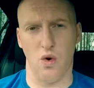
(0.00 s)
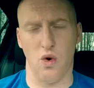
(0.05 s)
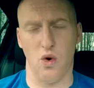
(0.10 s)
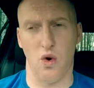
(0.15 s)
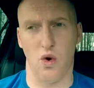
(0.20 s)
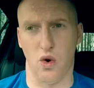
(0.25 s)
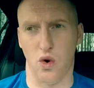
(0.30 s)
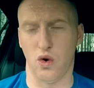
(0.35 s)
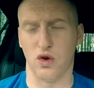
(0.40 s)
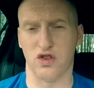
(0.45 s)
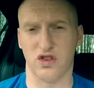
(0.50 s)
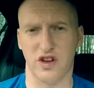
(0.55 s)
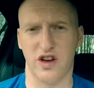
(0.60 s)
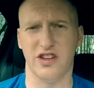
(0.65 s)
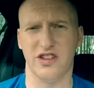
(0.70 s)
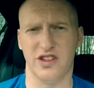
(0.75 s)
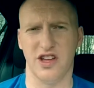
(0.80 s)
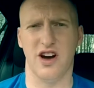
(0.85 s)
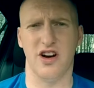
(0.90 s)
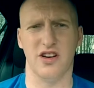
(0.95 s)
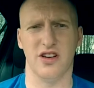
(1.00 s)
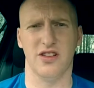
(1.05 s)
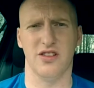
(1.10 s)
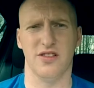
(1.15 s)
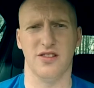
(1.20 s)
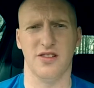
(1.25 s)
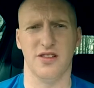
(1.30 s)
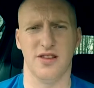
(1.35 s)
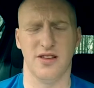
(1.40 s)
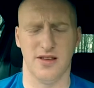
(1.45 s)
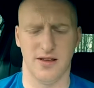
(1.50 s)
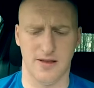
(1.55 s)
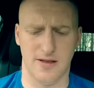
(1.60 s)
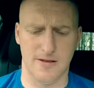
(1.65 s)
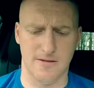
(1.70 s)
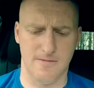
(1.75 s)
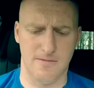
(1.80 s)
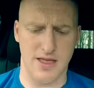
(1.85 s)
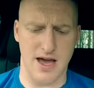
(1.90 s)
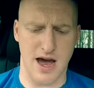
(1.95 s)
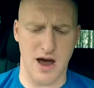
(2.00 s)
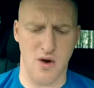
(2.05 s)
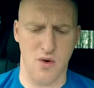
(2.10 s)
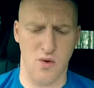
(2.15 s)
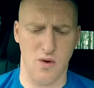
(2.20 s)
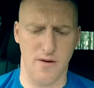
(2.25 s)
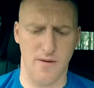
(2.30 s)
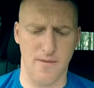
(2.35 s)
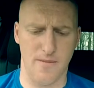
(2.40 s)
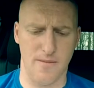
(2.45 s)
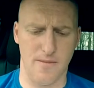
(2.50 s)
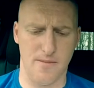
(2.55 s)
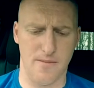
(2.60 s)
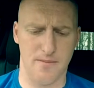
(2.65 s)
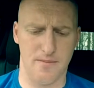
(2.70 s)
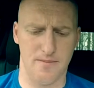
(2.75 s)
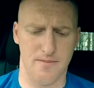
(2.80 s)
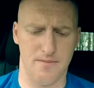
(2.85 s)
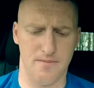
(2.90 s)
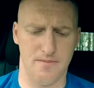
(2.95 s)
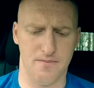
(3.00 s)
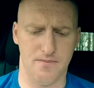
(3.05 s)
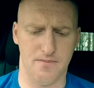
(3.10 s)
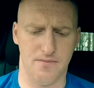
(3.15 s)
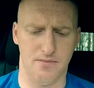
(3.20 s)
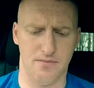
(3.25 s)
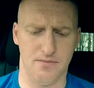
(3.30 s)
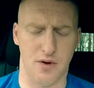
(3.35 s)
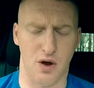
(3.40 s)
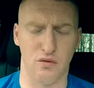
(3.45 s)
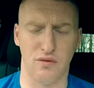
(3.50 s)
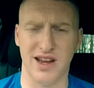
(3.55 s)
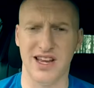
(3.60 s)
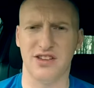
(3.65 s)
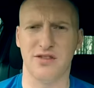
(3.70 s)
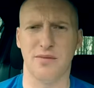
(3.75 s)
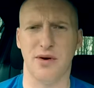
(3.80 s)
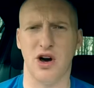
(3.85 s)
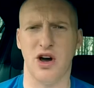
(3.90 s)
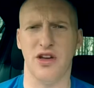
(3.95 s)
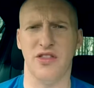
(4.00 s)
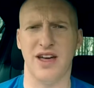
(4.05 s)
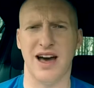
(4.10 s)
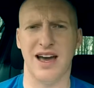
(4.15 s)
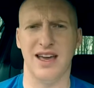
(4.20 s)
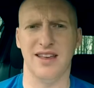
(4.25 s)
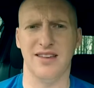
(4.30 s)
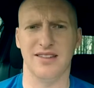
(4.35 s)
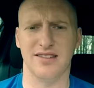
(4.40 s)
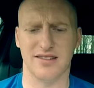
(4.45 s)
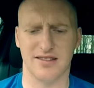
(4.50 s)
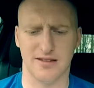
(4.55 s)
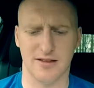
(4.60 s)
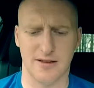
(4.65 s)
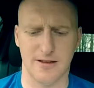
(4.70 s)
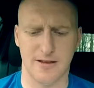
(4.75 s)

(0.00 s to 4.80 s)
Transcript: a horse-sized duck. Now, my reason behind that is